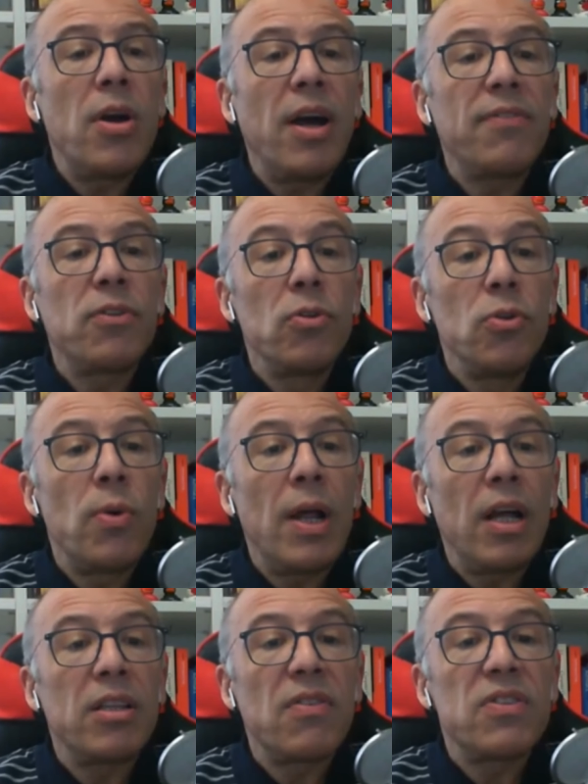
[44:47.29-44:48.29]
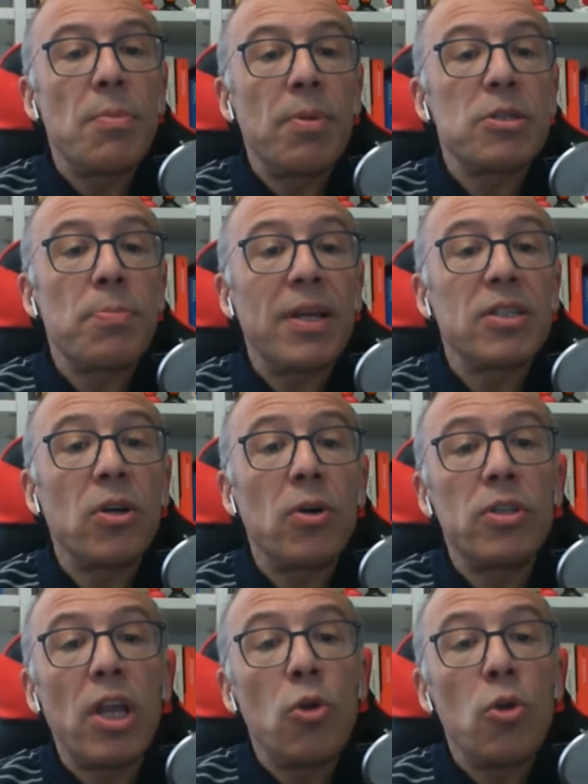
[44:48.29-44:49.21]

have to do a lot of C++ code,